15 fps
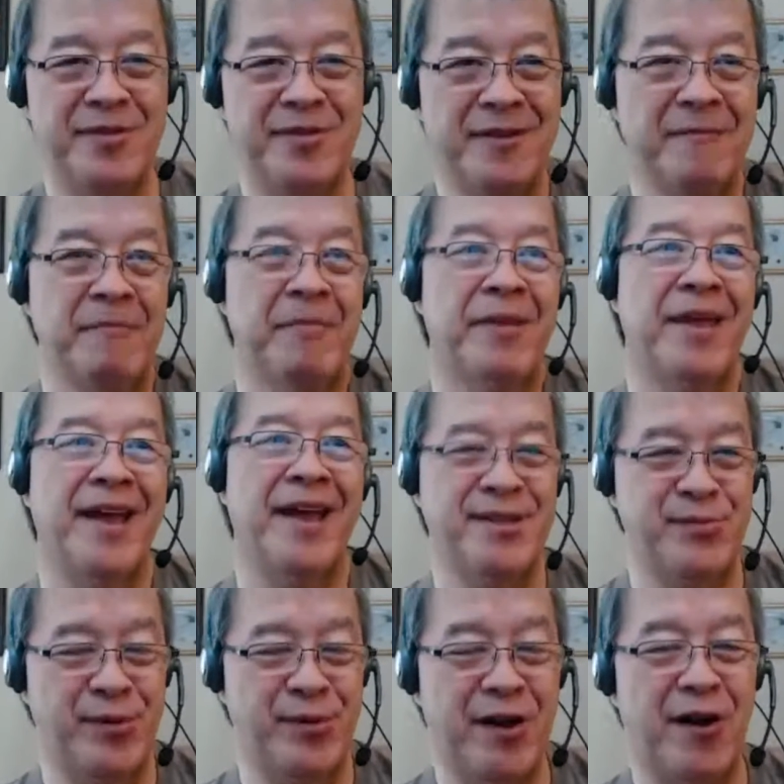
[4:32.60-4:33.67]
as we
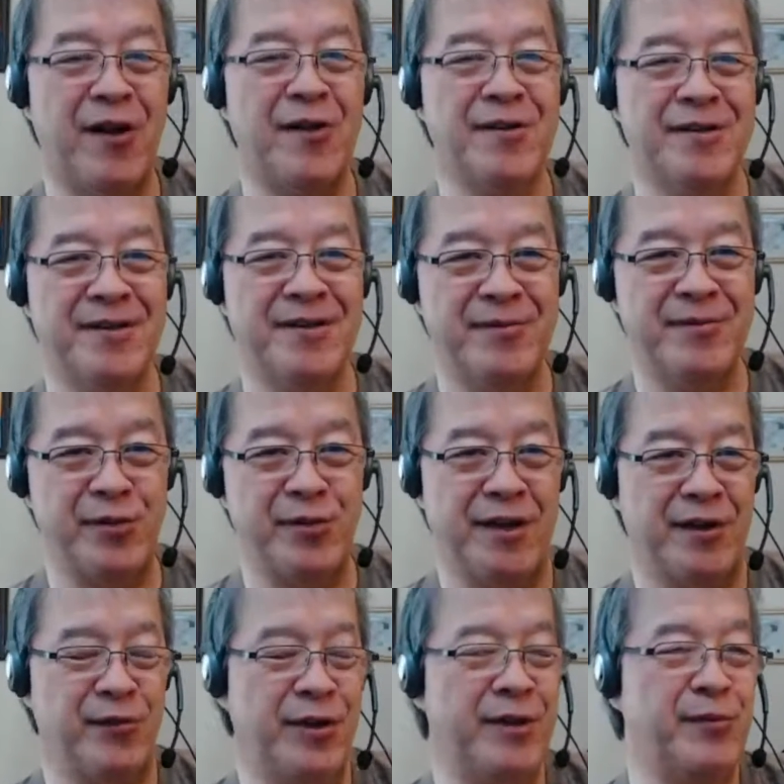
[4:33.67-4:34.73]
all will agree
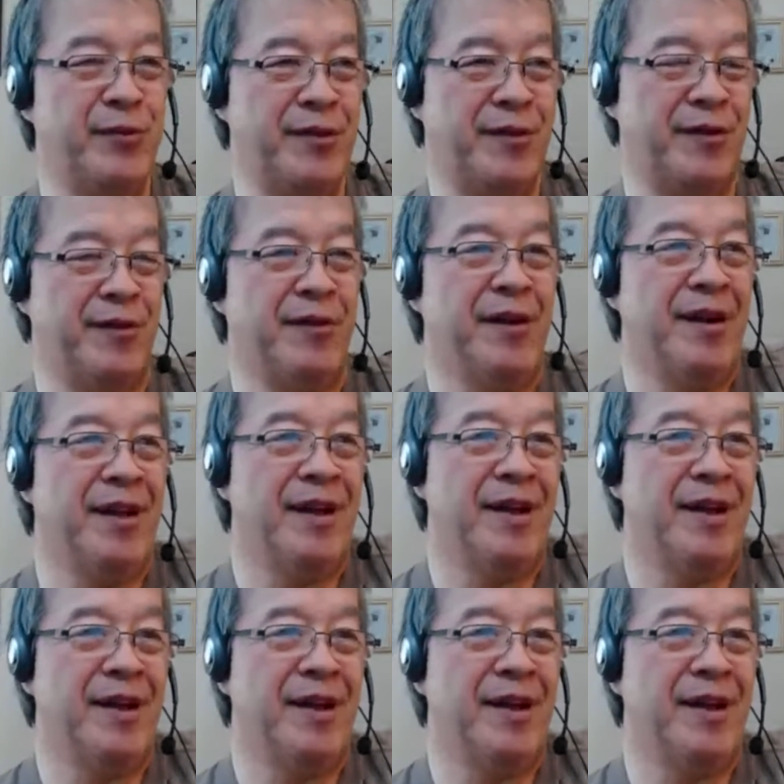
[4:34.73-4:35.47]
with you. But